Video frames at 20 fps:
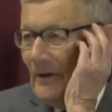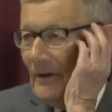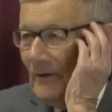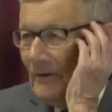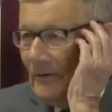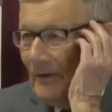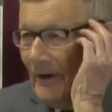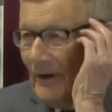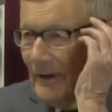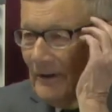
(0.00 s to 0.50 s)

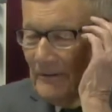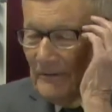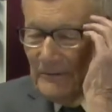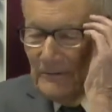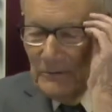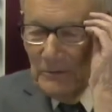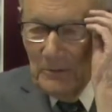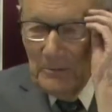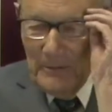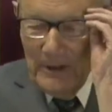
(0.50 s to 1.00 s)
All right,
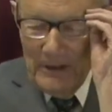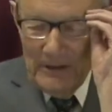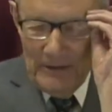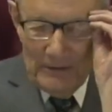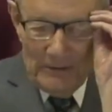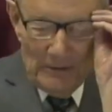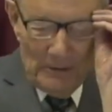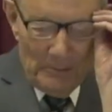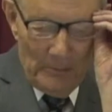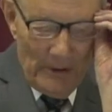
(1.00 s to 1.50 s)
you
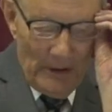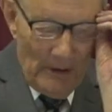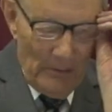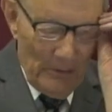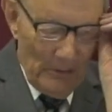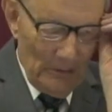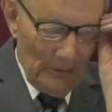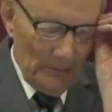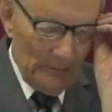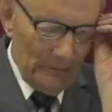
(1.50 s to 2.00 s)
medical
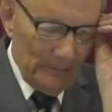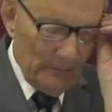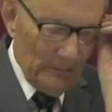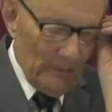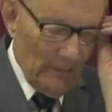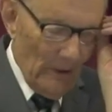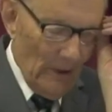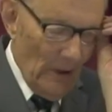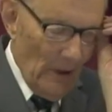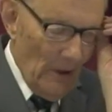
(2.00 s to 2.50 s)
people,
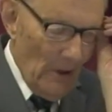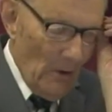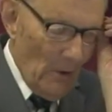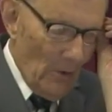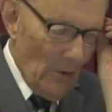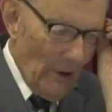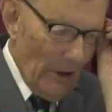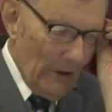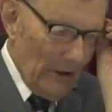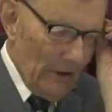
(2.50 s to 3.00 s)

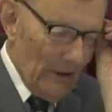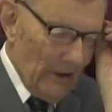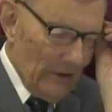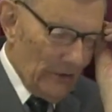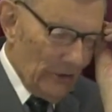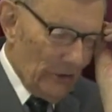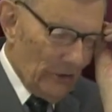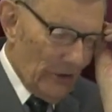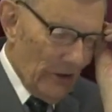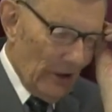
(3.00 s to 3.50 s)
what
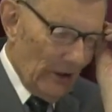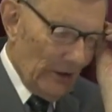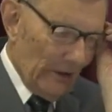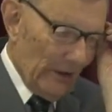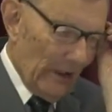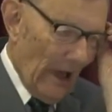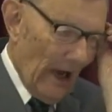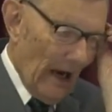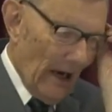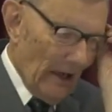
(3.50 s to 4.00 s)
is the
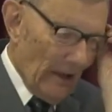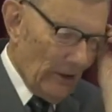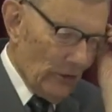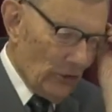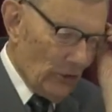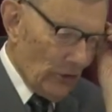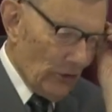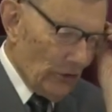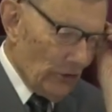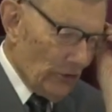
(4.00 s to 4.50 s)

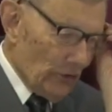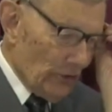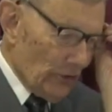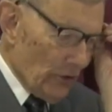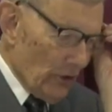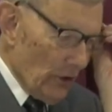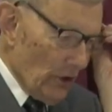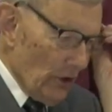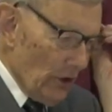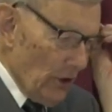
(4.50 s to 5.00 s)

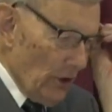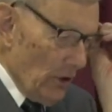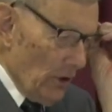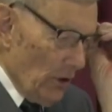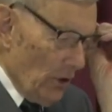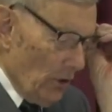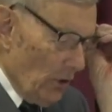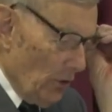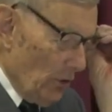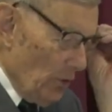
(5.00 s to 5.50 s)
largest
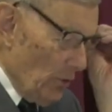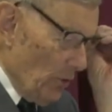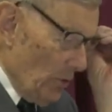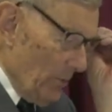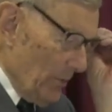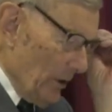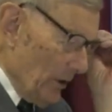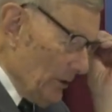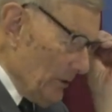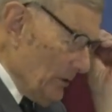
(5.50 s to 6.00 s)

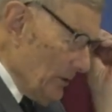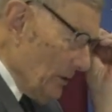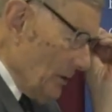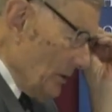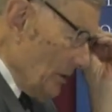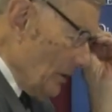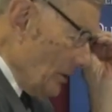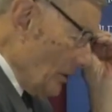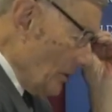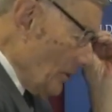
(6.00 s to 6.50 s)
human